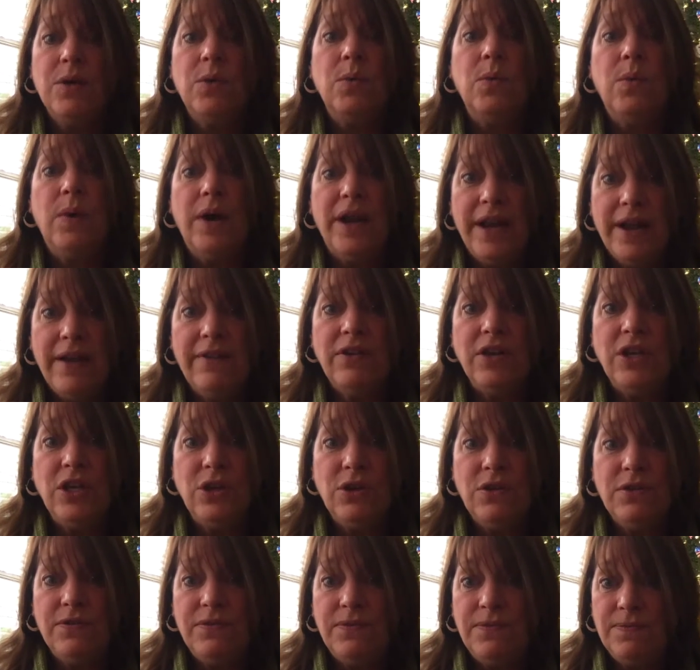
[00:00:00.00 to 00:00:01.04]
Whether
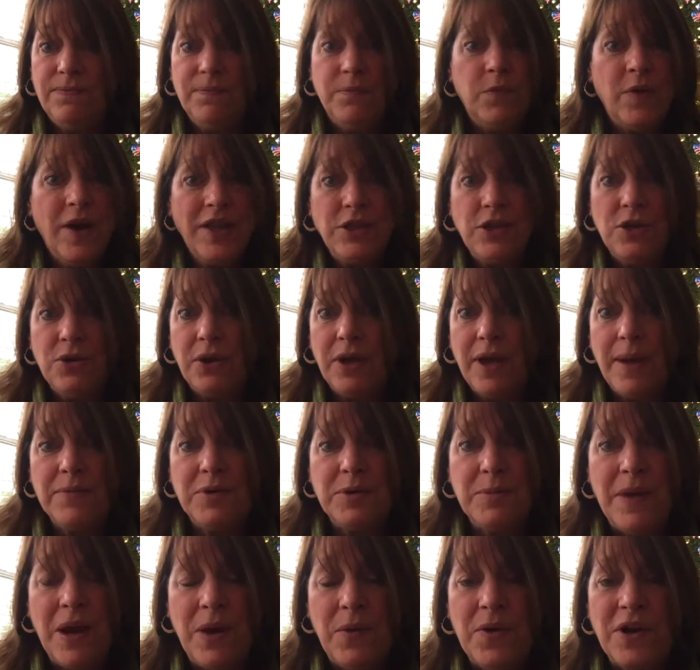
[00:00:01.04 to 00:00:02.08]
you come
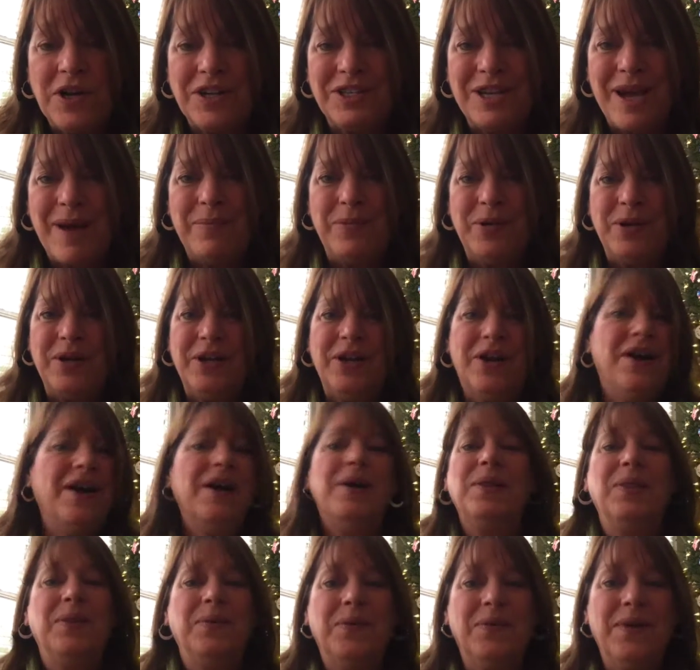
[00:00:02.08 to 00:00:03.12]
to my workshop or
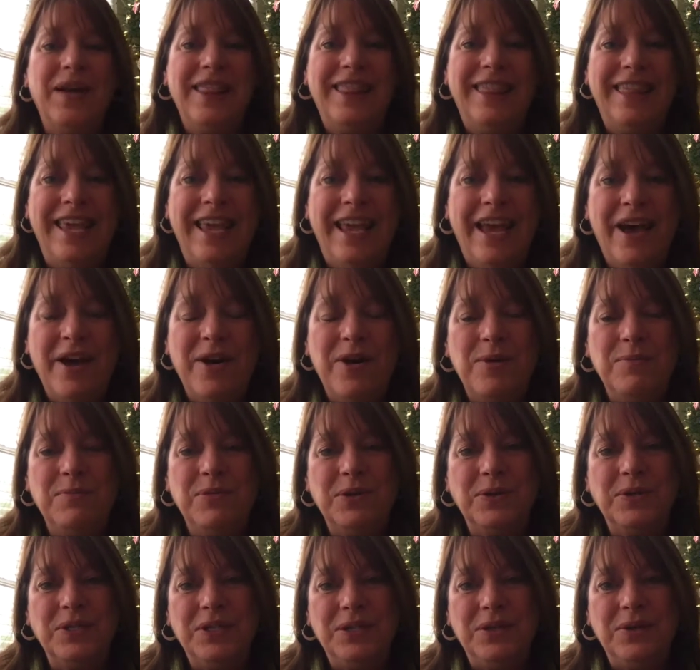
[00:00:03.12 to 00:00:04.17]
not, the one thing I hope
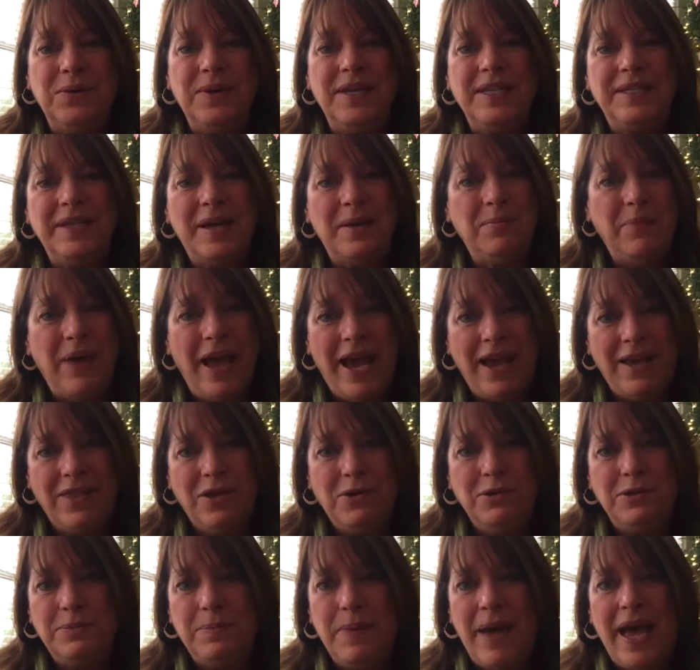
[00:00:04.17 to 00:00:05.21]
you'll do is unpack
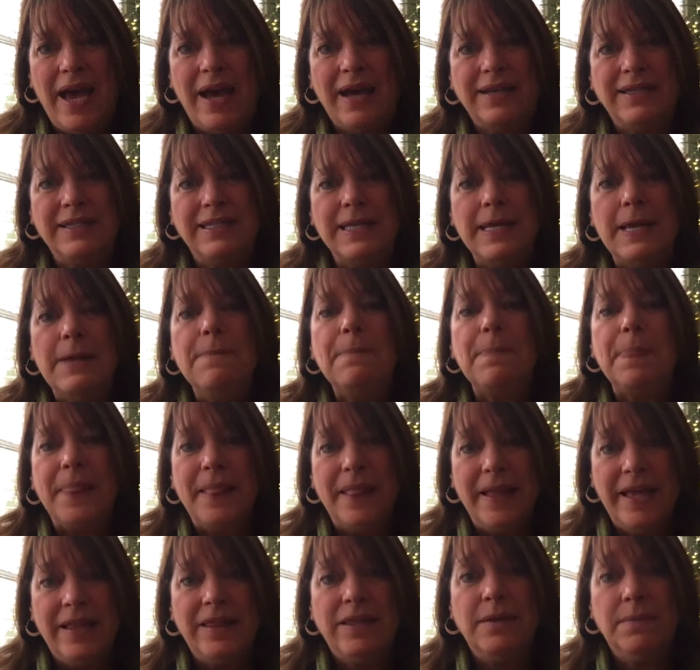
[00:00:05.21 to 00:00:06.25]
those bags,
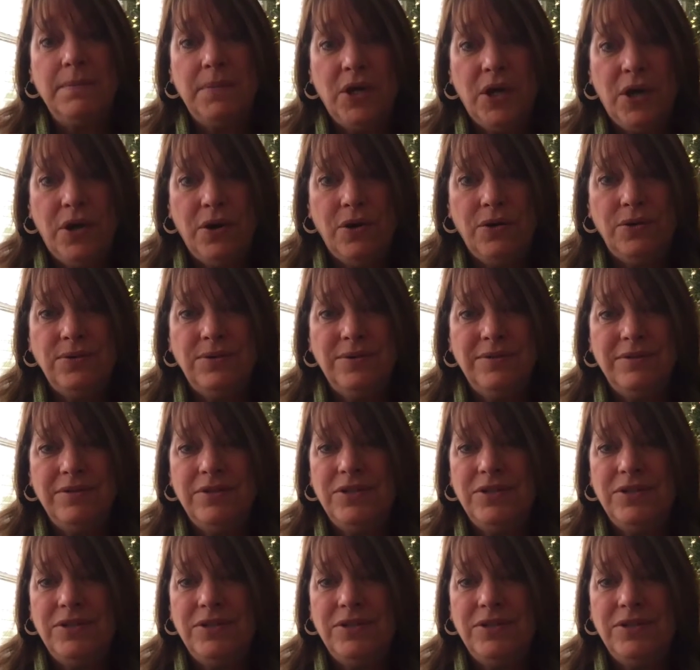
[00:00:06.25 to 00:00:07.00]
let them go.